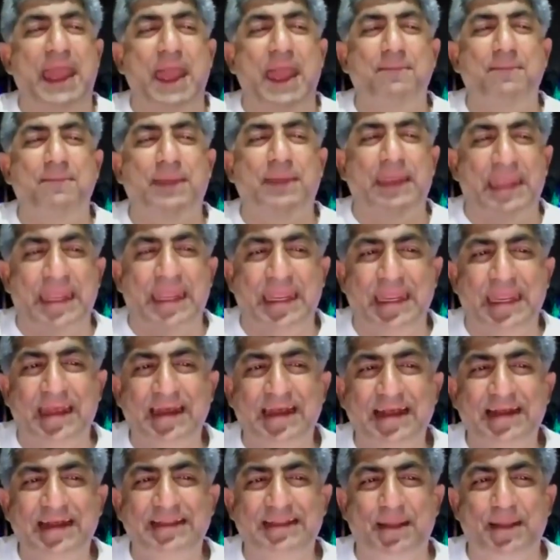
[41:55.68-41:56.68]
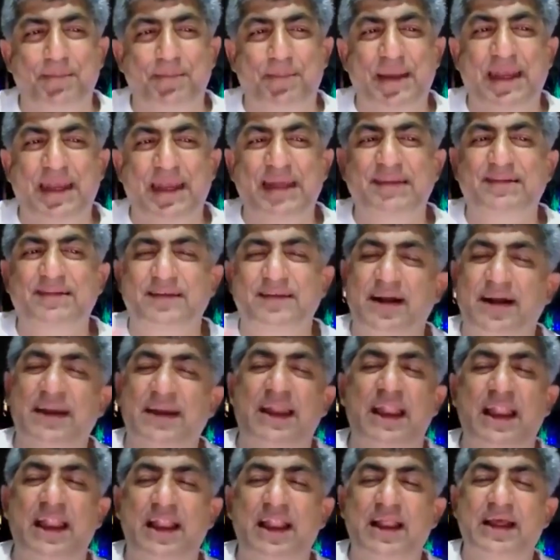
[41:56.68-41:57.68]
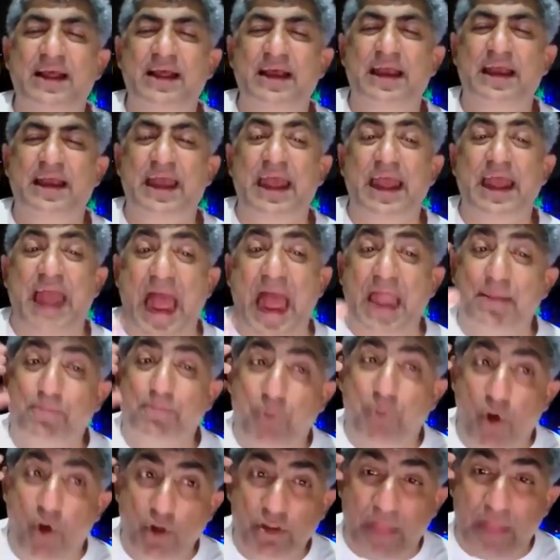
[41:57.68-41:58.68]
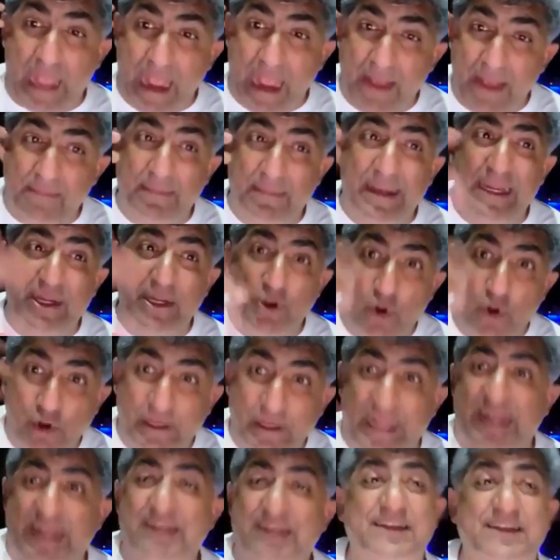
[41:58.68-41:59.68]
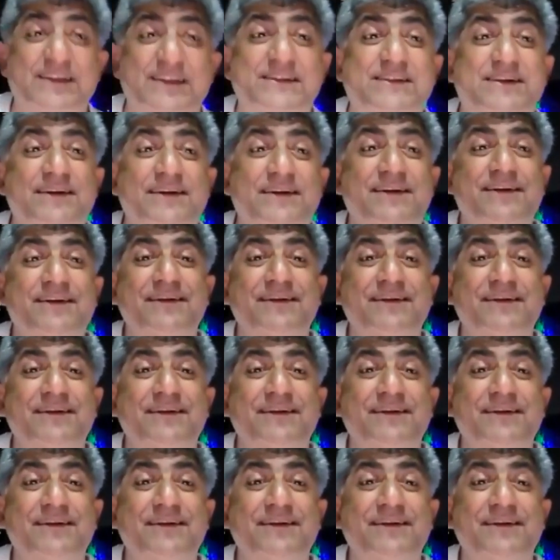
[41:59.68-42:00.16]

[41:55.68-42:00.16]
M-E, the biggest hurdle, and both M-E don't exist.